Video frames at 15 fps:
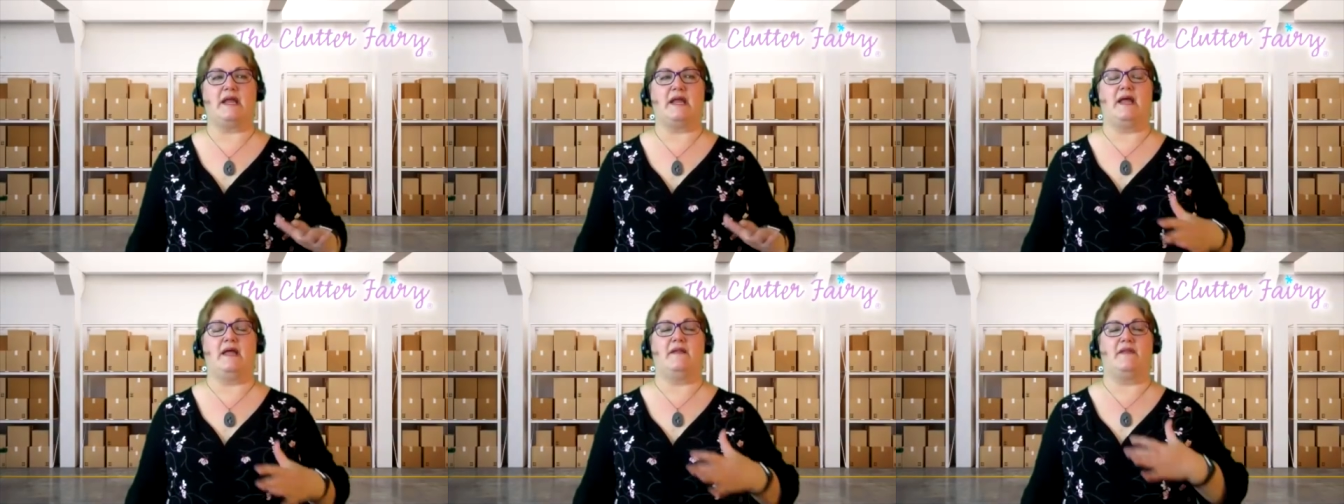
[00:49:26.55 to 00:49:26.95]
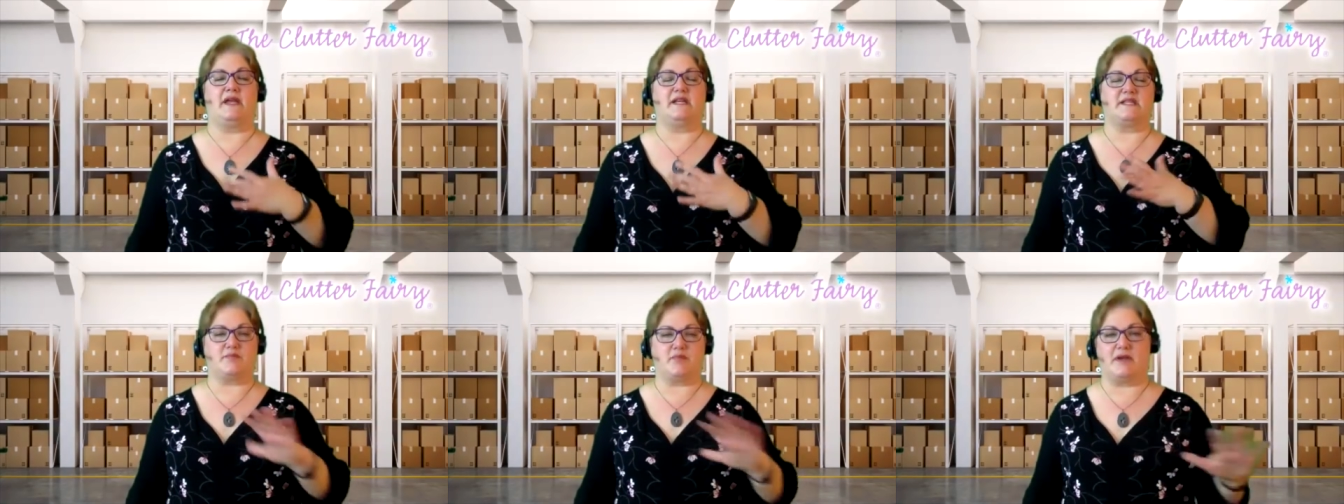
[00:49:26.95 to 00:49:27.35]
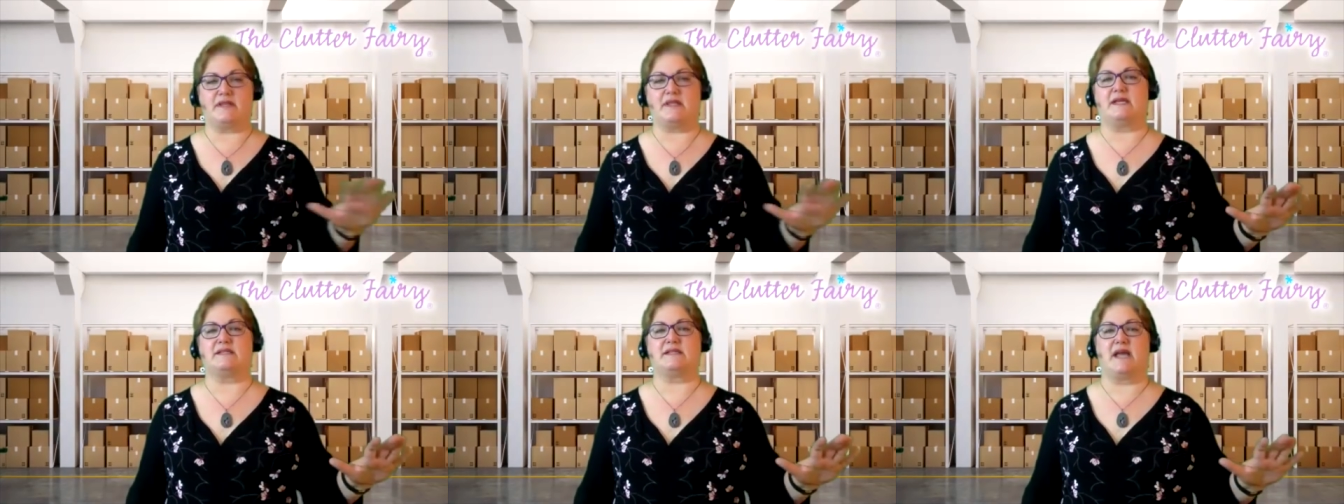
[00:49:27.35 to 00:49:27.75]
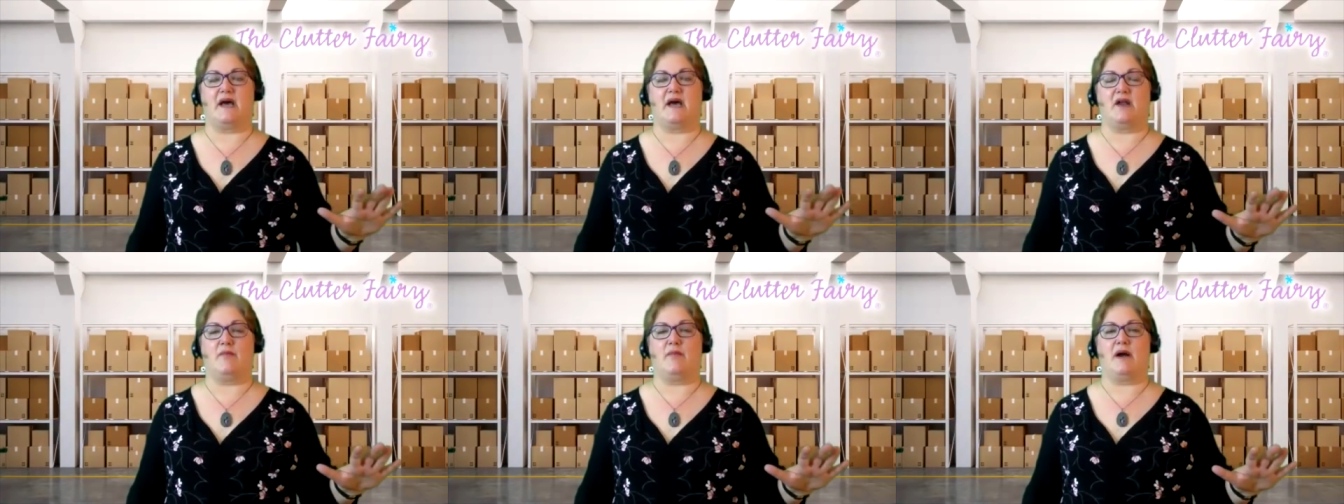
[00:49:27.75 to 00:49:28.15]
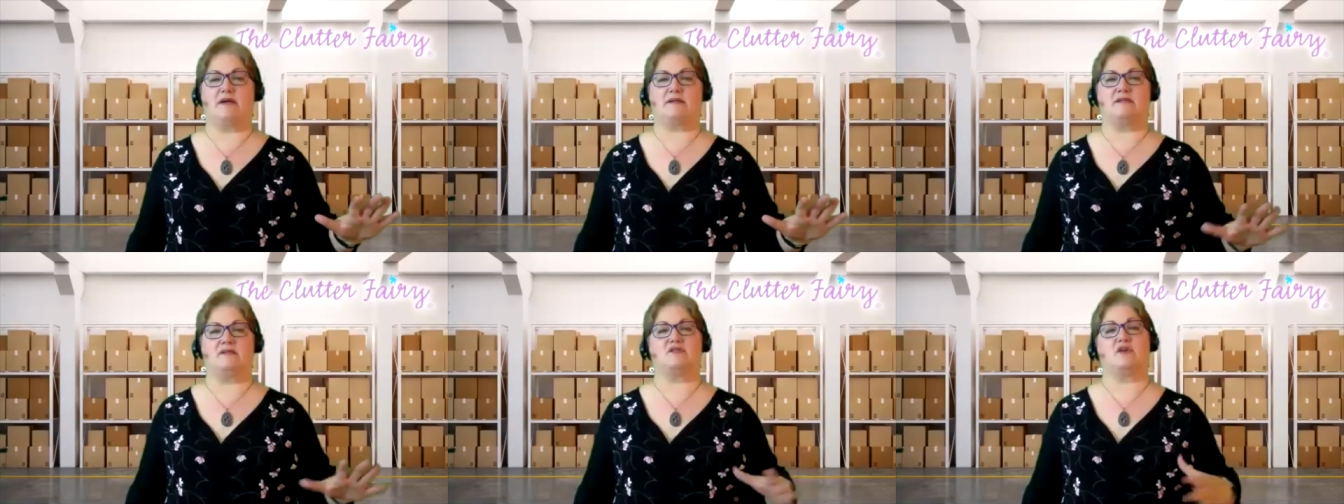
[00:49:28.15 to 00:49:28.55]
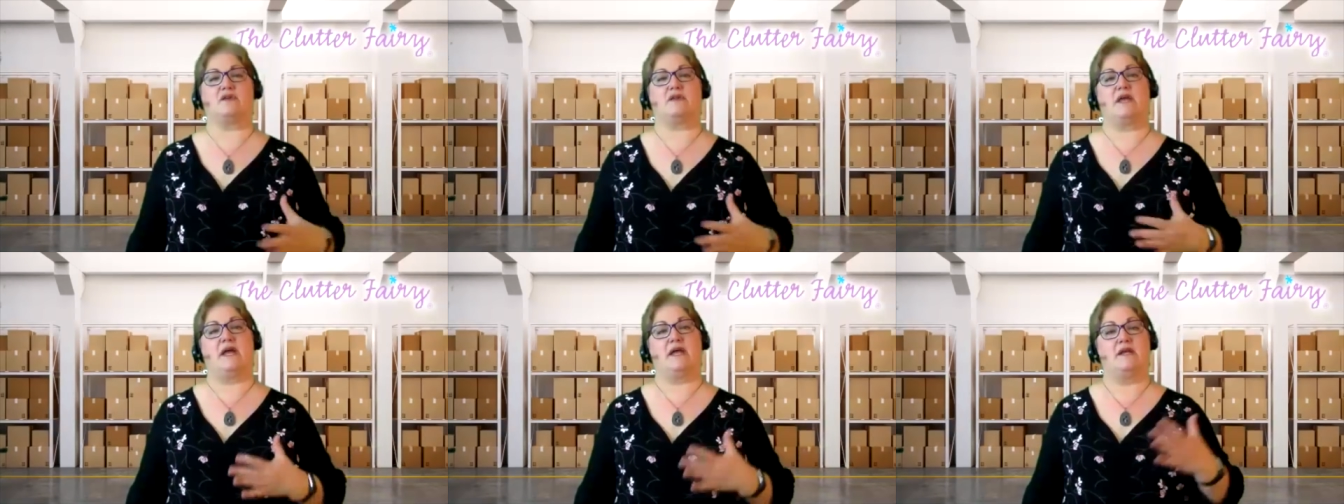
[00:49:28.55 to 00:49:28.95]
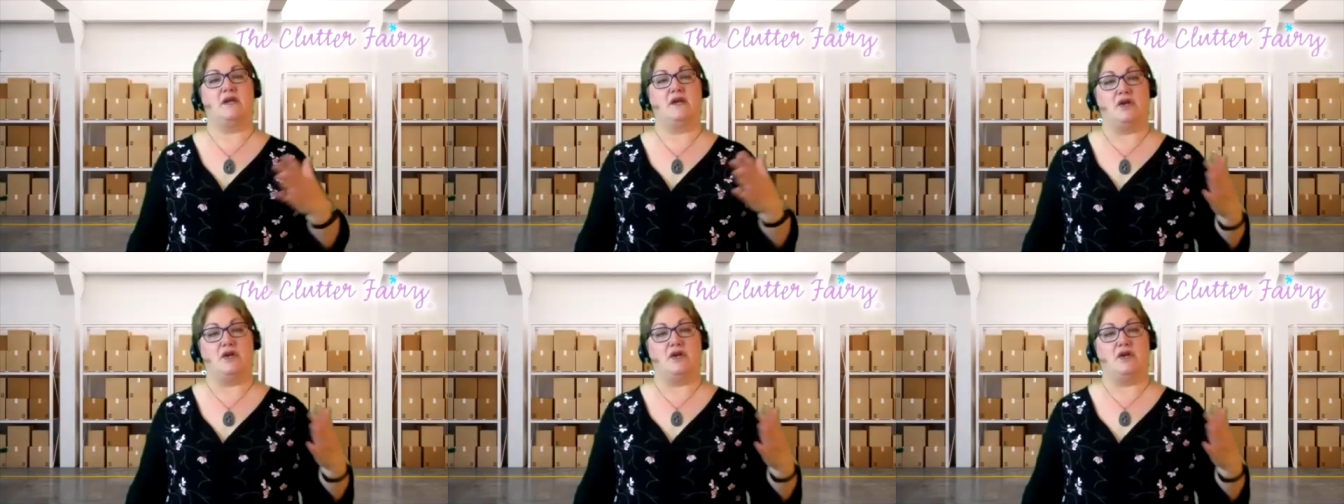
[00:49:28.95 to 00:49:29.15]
and they spread things out on boxes so that